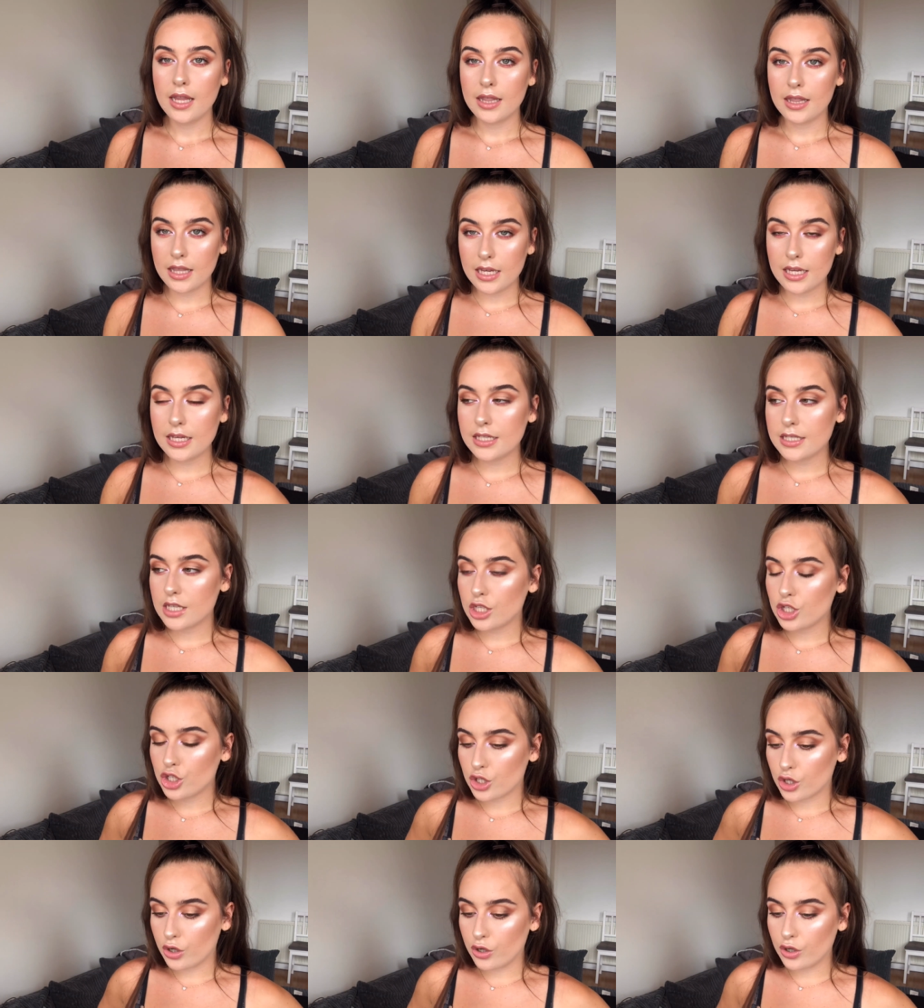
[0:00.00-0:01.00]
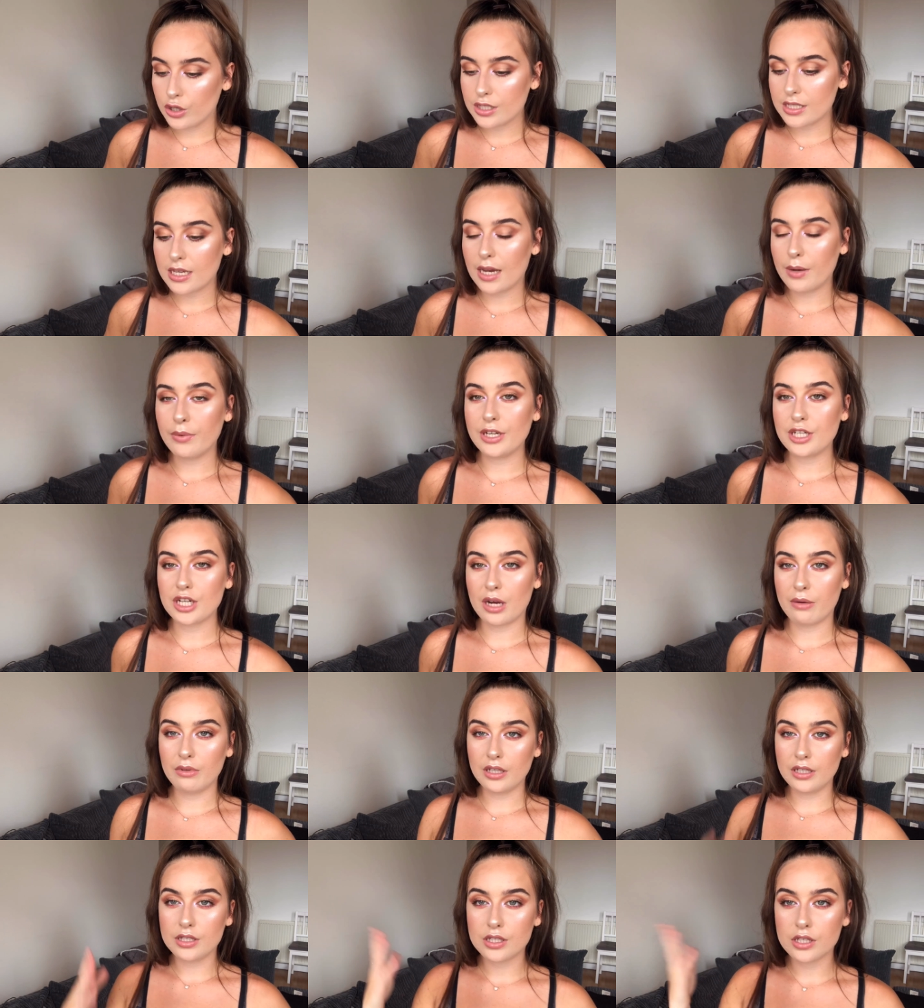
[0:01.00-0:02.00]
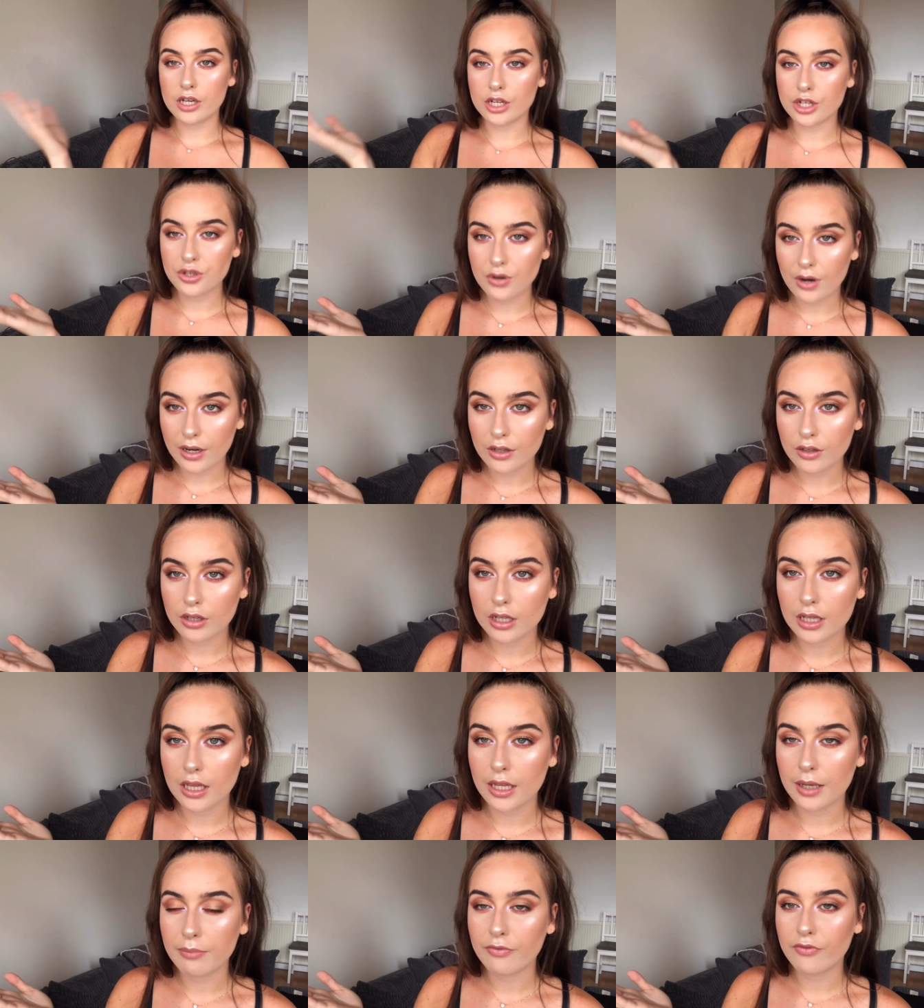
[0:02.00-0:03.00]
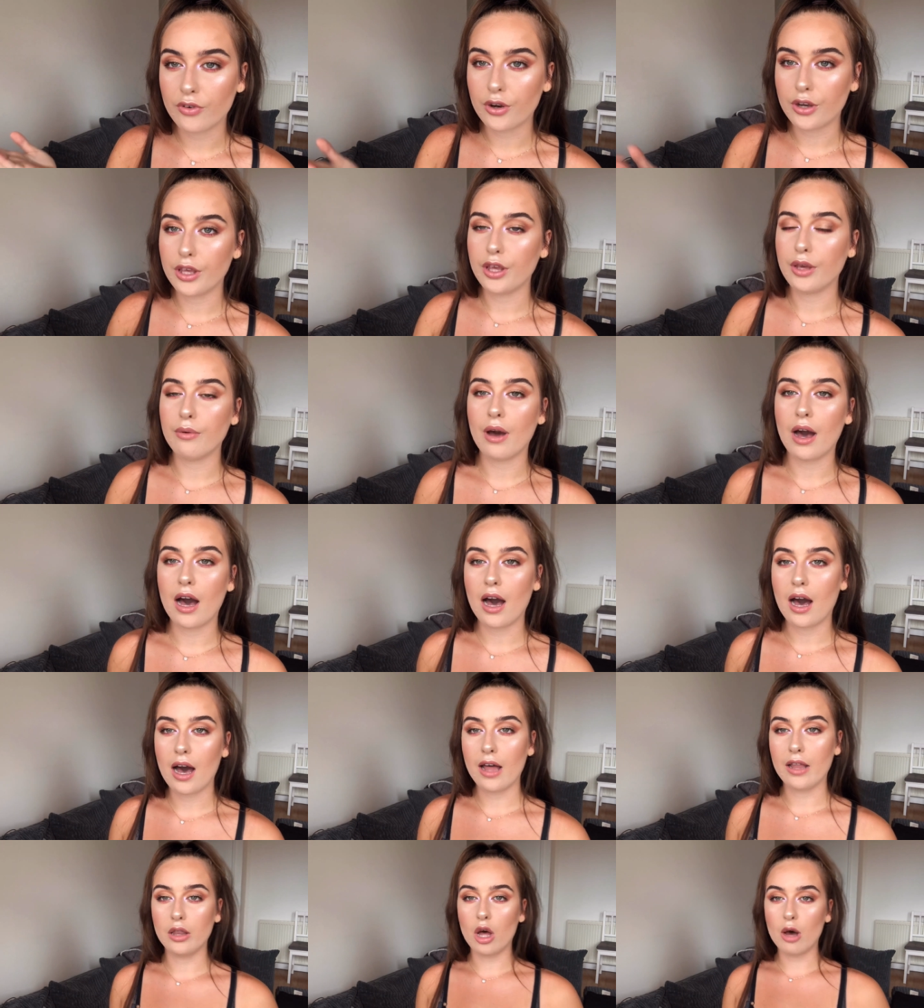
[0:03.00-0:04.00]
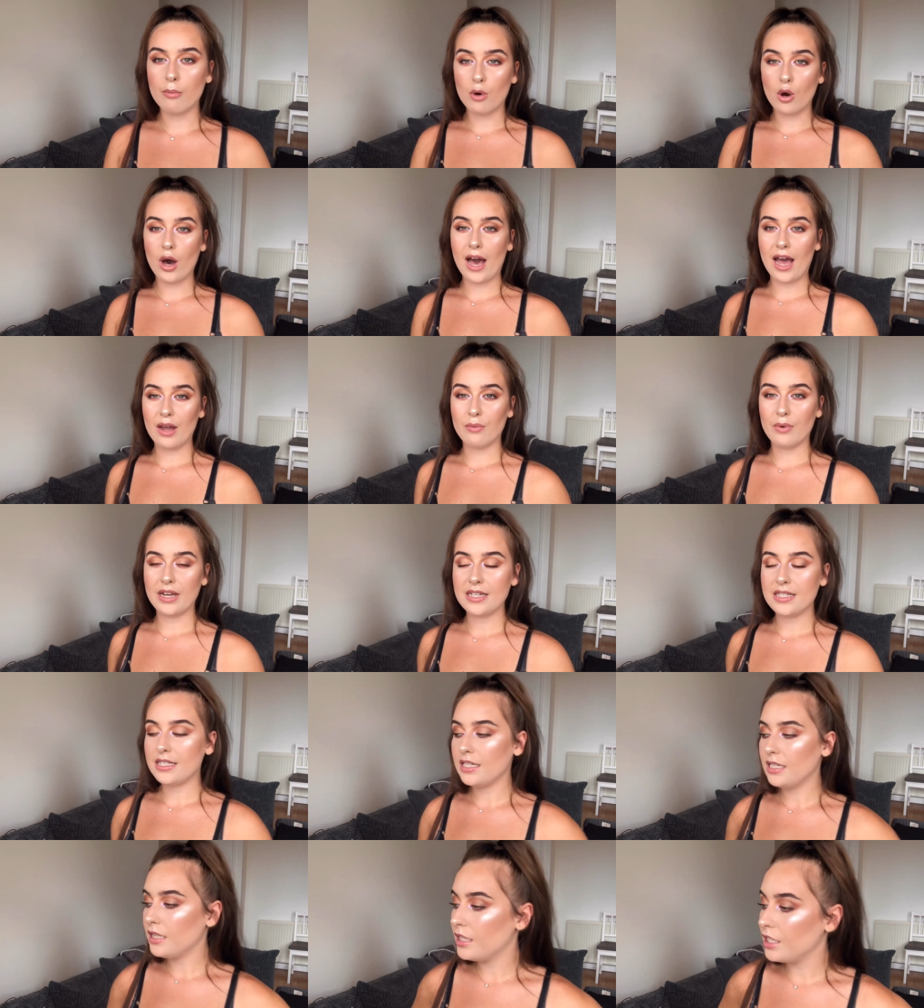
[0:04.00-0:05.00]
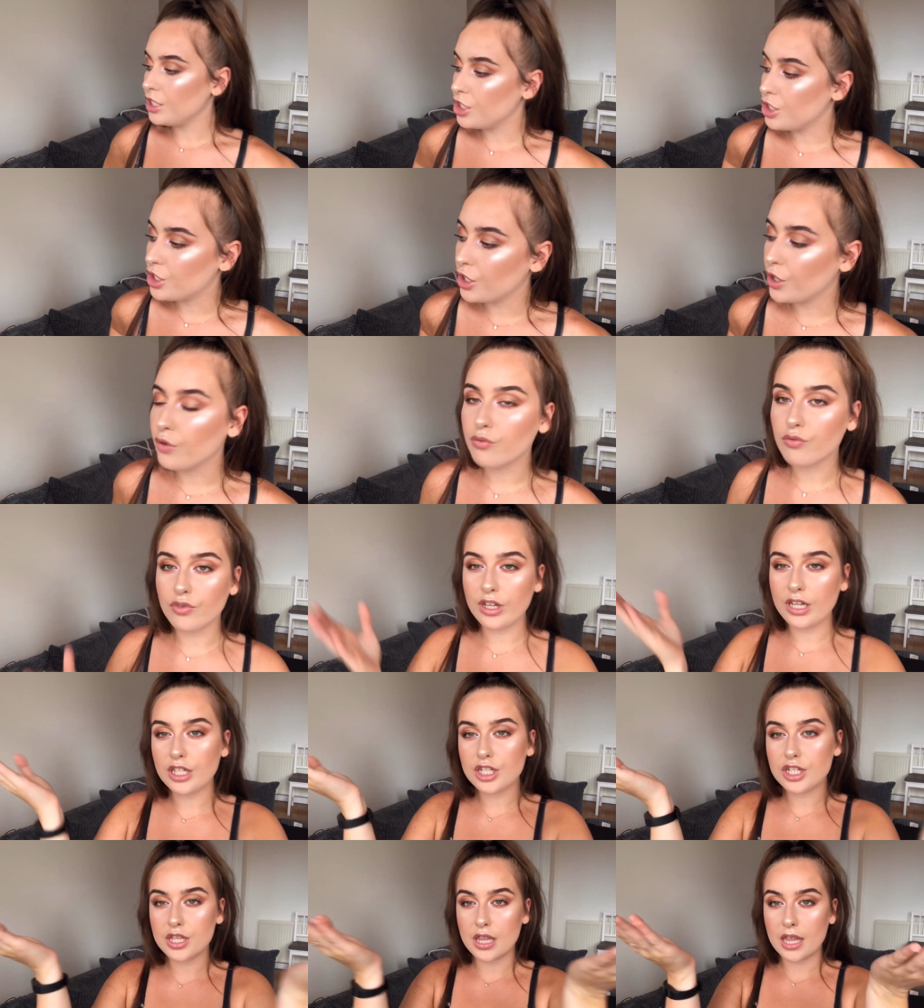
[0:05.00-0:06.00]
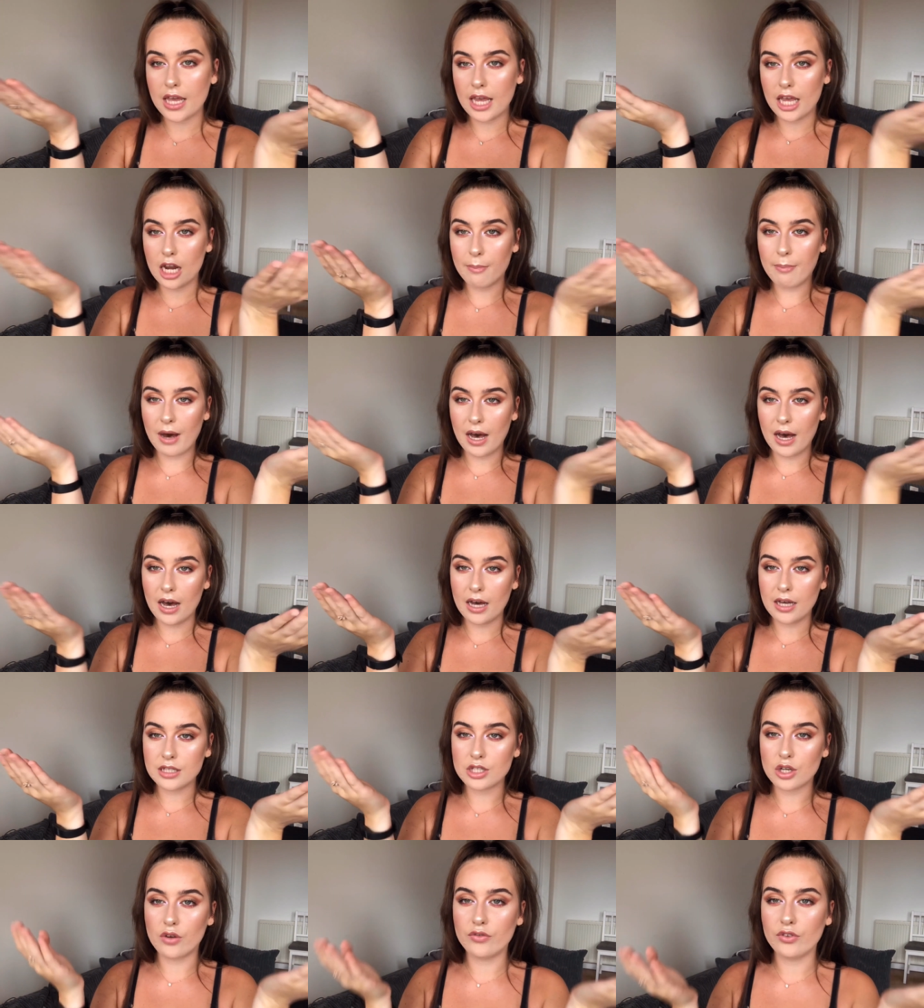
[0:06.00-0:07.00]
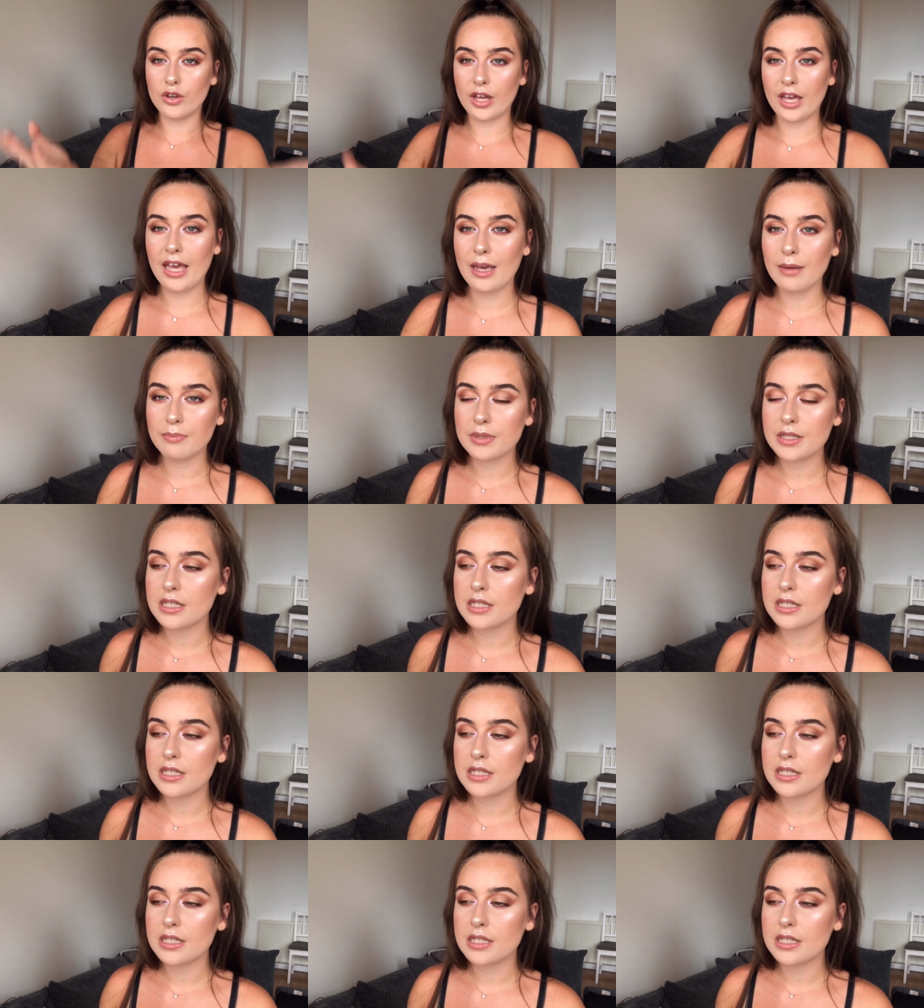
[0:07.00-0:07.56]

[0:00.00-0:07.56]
These shorts, which I will insert a try-on clip for you, are a lot more high-waisted. They do reach the inner part of your hips.